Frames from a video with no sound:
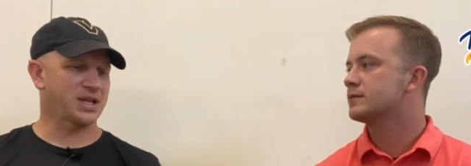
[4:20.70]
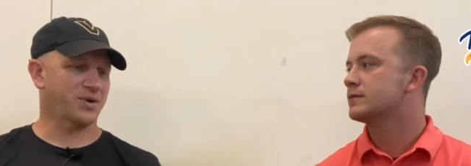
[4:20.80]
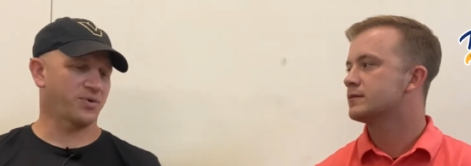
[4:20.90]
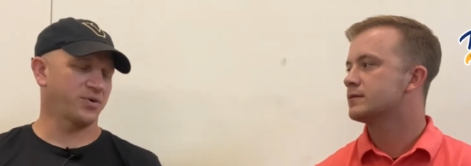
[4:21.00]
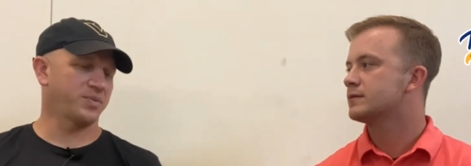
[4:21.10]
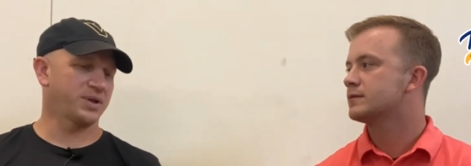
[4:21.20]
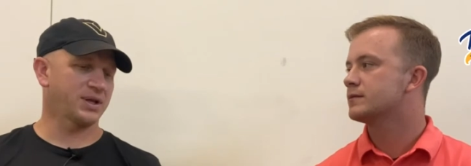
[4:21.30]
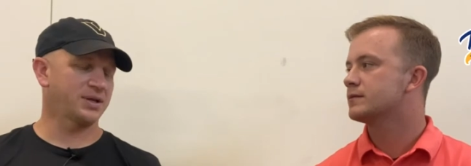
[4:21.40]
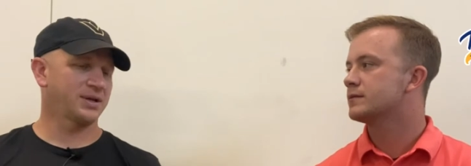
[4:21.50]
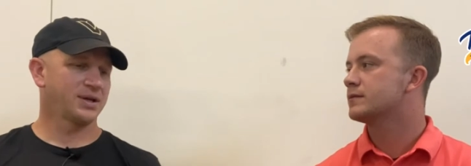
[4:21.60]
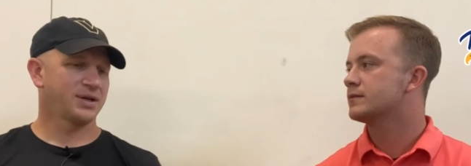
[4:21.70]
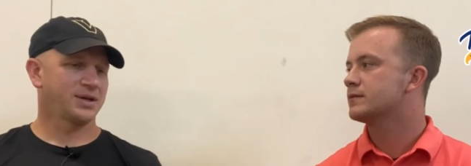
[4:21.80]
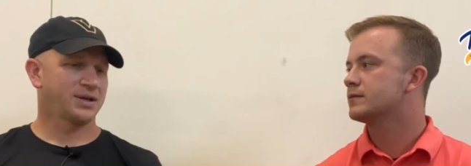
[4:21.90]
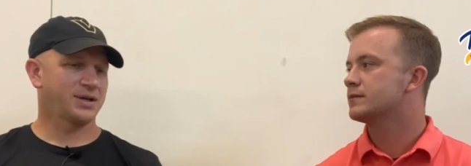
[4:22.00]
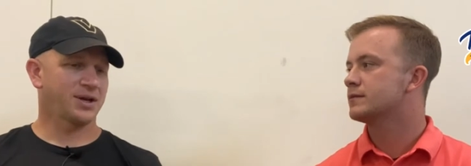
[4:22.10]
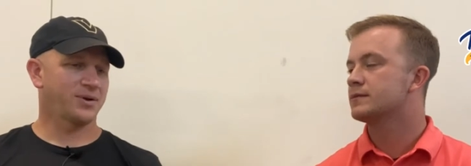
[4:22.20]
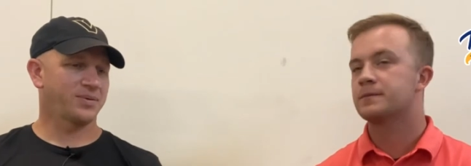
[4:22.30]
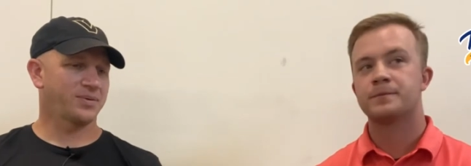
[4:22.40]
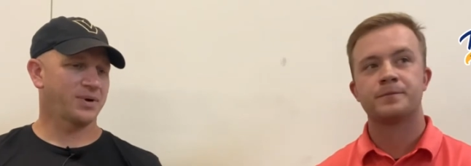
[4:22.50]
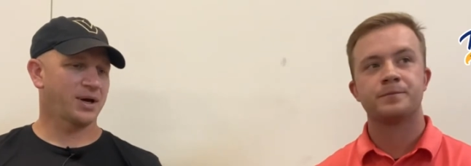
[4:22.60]
Speaker 1: in that room, and that, you know,
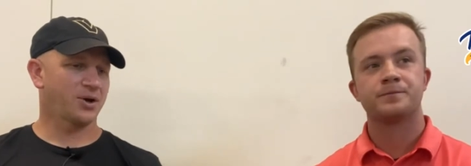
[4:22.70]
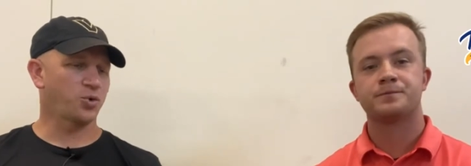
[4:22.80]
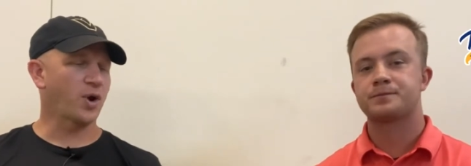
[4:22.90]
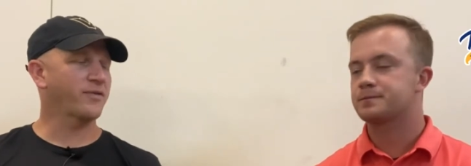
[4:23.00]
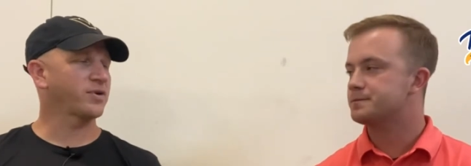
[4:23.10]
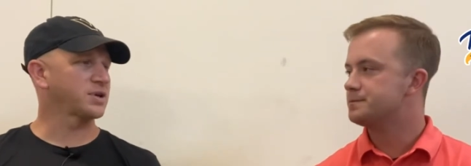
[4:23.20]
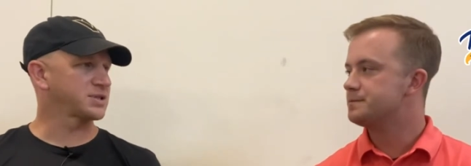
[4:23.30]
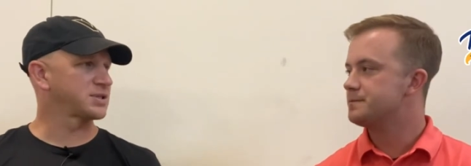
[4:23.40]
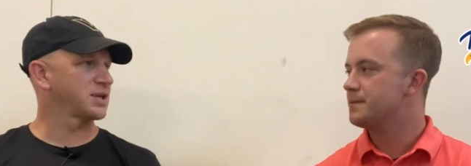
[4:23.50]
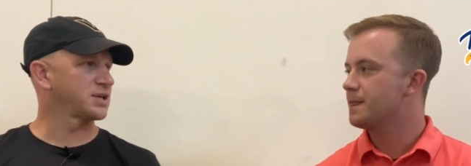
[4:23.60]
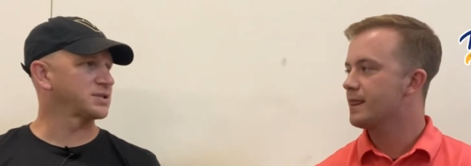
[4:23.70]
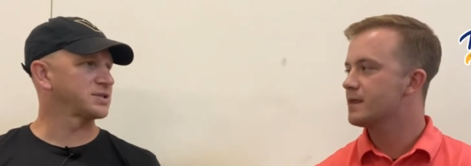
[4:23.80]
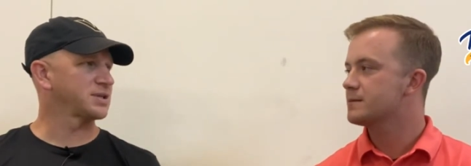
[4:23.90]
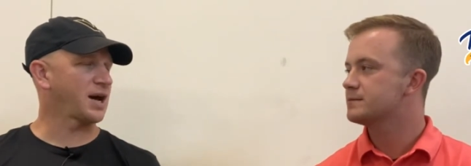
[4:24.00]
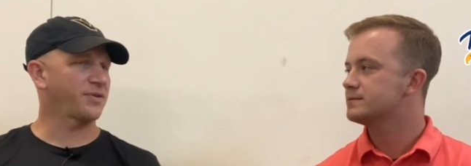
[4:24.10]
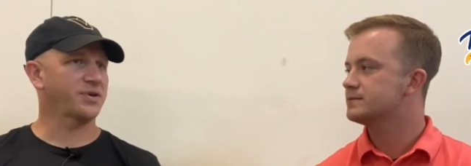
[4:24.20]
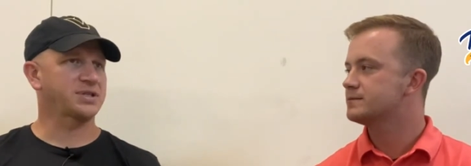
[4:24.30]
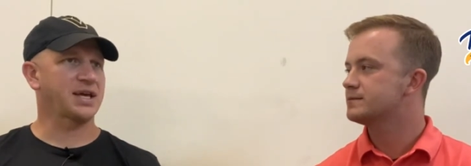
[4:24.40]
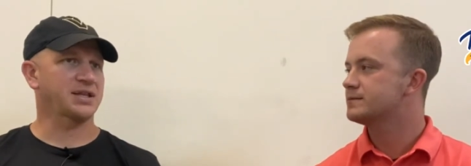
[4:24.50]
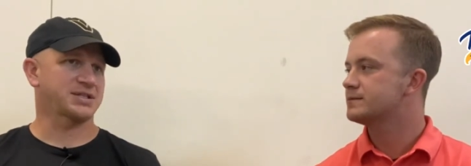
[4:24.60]
uh, whoever is is out there
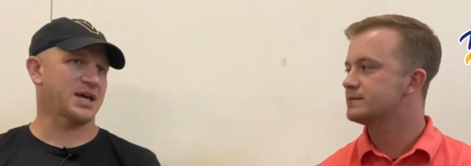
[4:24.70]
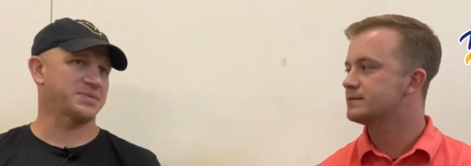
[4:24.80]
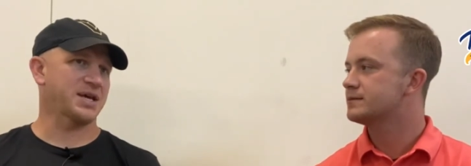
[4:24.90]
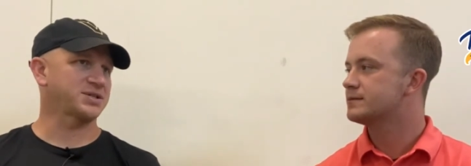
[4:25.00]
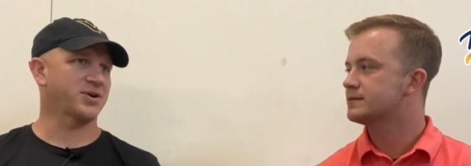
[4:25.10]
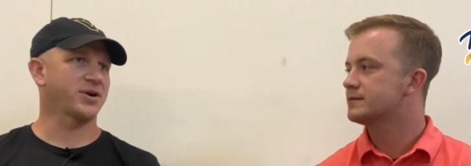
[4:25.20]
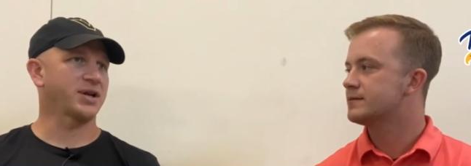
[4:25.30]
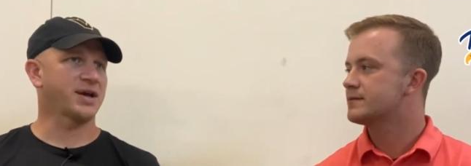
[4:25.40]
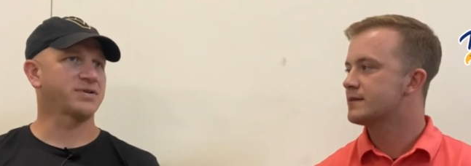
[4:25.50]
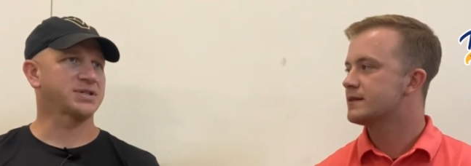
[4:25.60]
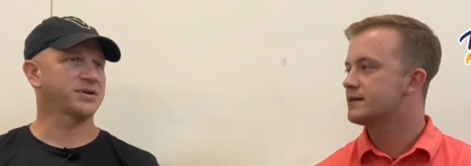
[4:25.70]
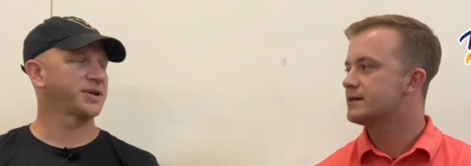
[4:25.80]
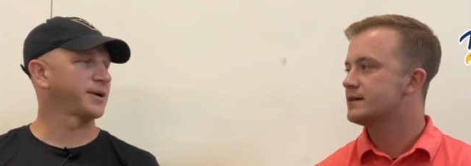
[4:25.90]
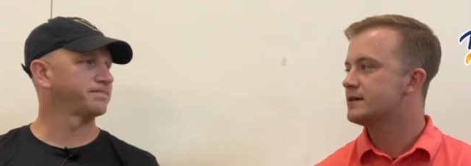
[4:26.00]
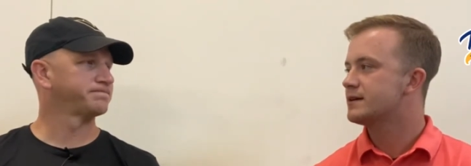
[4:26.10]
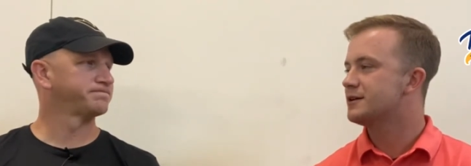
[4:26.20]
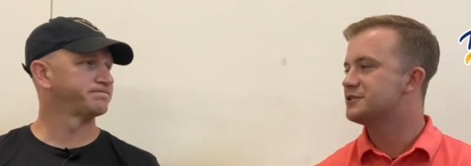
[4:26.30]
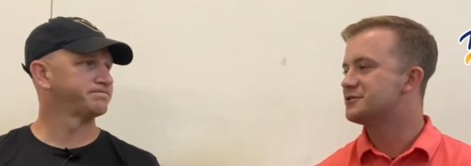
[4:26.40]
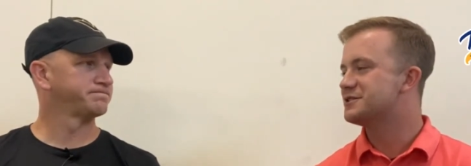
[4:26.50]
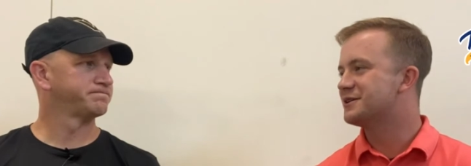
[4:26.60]
taking the snaps has to earn it every single day.
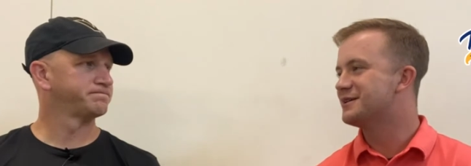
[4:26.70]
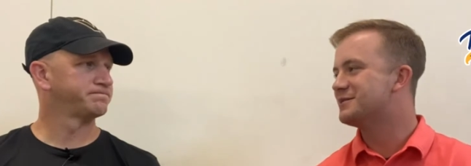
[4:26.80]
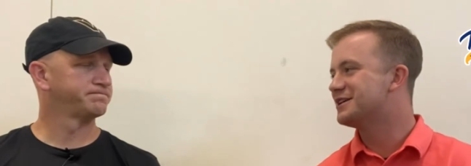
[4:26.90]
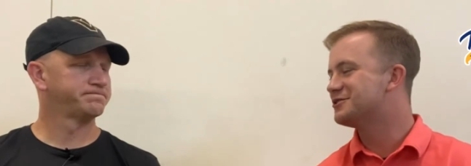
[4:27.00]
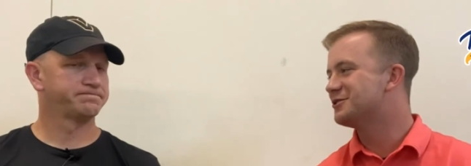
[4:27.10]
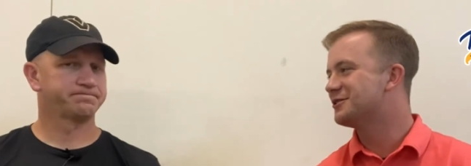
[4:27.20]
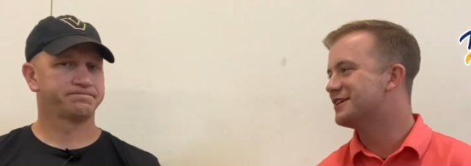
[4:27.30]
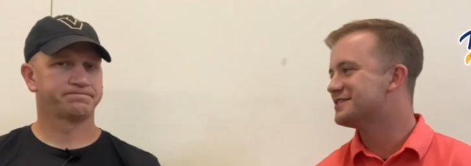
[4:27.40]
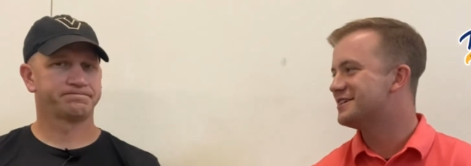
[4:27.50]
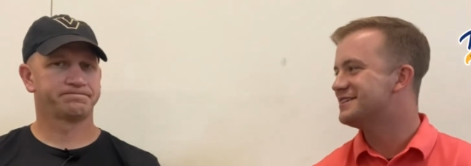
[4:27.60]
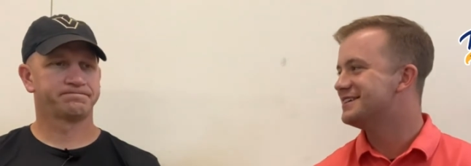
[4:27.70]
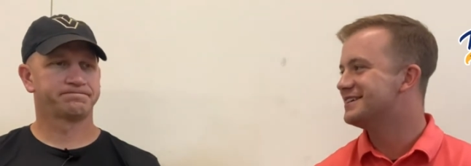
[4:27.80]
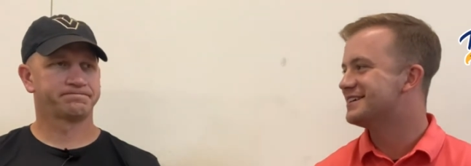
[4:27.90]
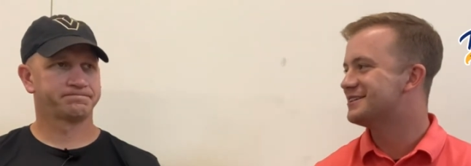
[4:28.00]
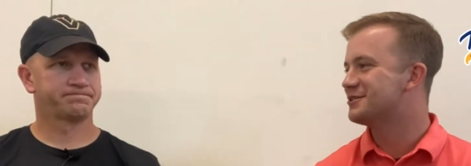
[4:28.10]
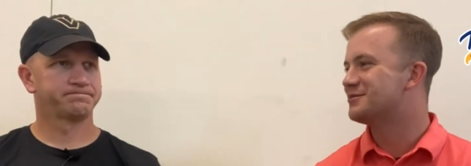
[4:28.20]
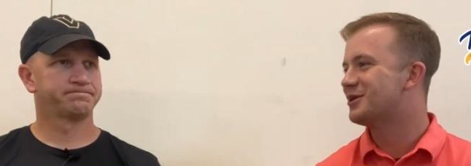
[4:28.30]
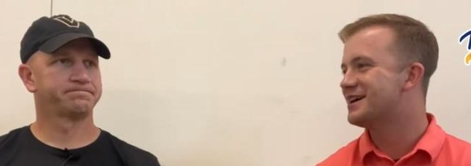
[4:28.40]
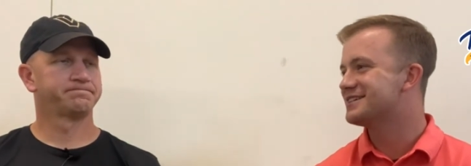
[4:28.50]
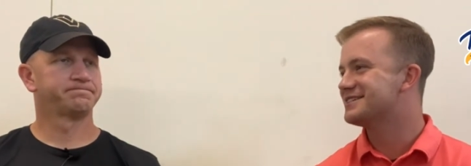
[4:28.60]
Speaker 2: Coach, I was talking to Mike Scholl, your SID, uh, during
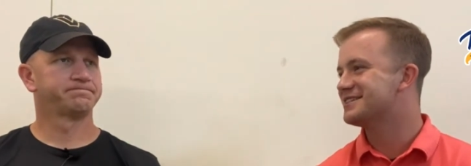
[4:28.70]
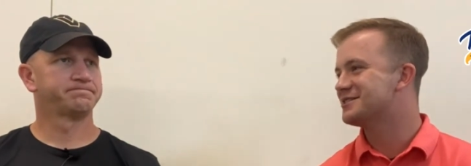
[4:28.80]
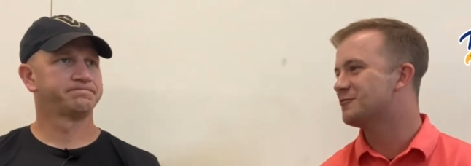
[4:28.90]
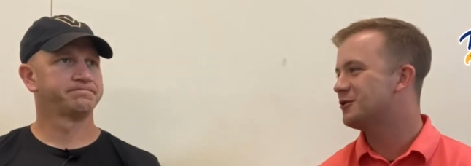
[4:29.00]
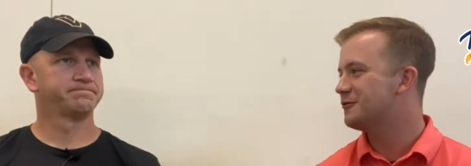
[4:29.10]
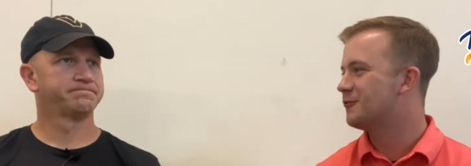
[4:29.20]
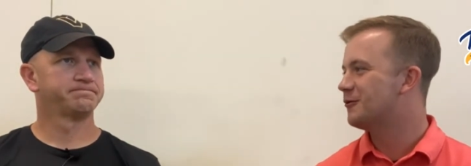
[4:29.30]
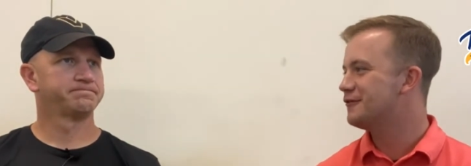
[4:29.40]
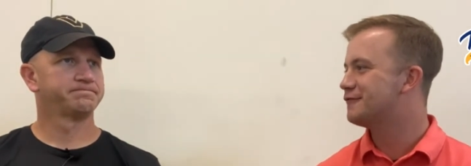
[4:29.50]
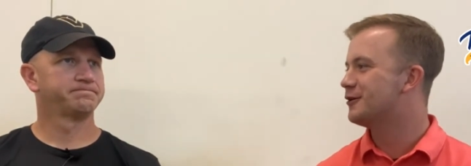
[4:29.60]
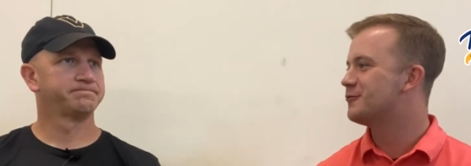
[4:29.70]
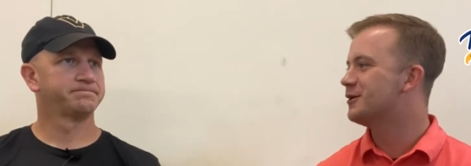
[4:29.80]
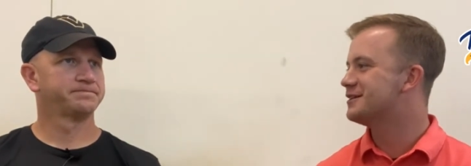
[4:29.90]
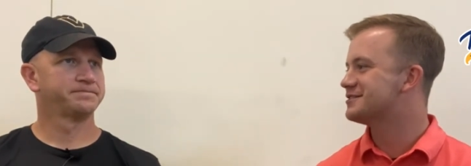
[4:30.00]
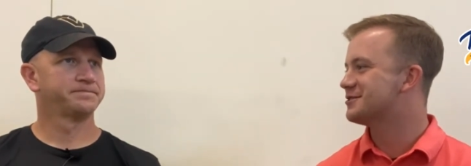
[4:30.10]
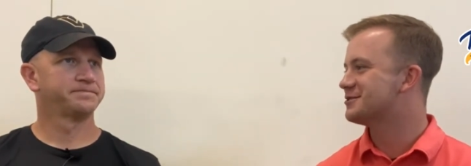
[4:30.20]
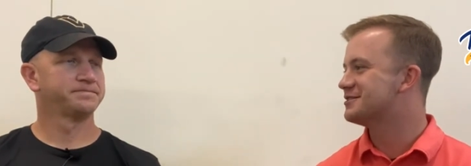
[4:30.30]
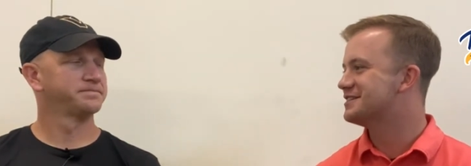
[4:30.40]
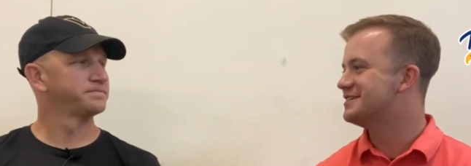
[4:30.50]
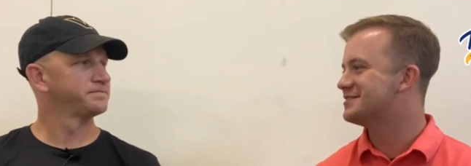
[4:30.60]
practice. I said, what a what a fun way to start
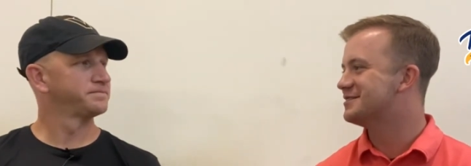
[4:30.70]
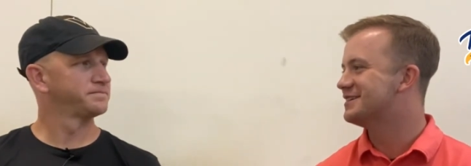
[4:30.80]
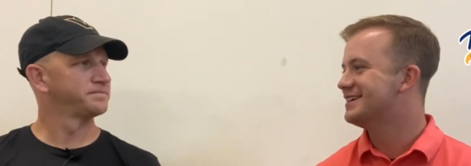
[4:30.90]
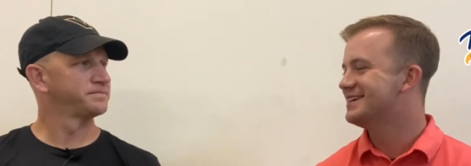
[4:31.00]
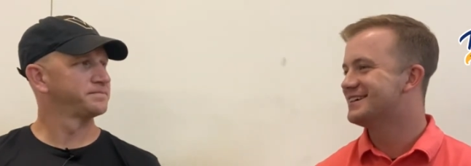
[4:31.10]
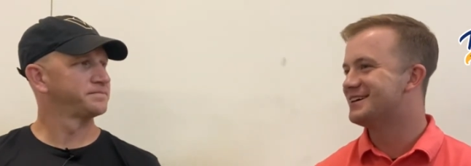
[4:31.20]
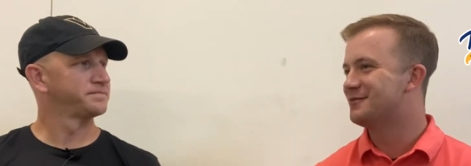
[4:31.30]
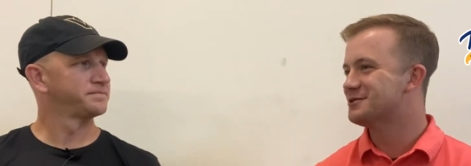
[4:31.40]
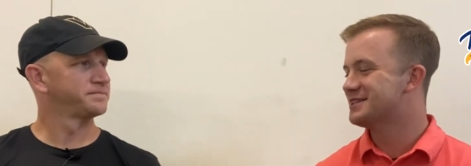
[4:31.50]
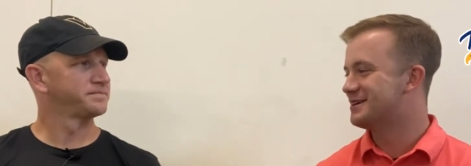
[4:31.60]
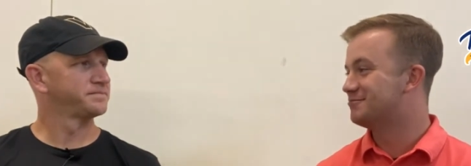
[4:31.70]
the season, uh, almost like a